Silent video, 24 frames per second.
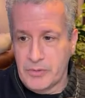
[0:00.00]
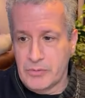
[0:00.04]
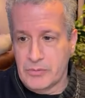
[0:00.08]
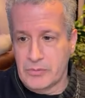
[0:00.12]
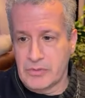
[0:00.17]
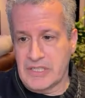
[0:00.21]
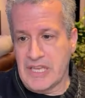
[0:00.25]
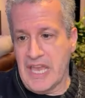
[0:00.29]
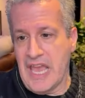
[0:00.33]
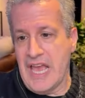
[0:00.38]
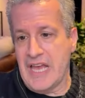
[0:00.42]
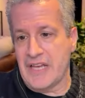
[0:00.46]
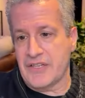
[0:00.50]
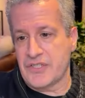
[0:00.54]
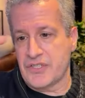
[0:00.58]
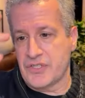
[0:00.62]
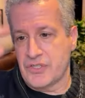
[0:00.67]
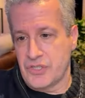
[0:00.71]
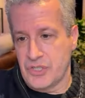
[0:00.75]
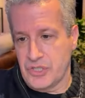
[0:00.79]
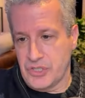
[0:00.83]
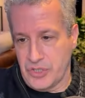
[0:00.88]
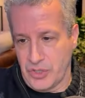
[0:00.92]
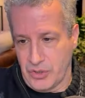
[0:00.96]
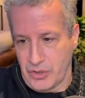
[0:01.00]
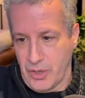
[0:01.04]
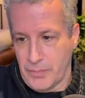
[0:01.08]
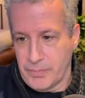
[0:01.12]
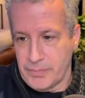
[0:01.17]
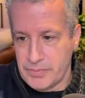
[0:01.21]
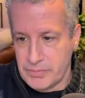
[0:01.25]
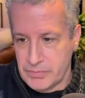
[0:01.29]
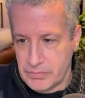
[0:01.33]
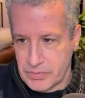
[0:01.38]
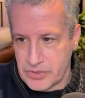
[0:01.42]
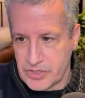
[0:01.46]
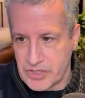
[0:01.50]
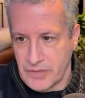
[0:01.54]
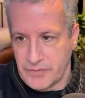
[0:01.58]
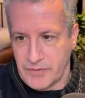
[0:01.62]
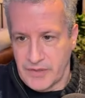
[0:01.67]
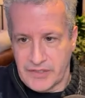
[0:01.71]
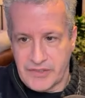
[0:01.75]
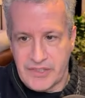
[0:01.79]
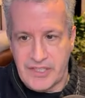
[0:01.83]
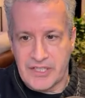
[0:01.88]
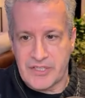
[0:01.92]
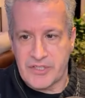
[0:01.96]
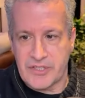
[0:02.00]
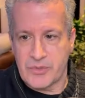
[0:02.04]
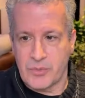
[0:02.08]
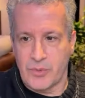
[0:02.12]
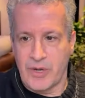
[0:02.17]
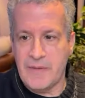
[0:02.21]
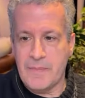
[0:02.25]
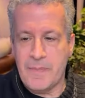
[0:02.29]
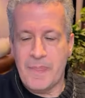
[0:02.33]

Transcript: gas to Europe, stuff like this, right?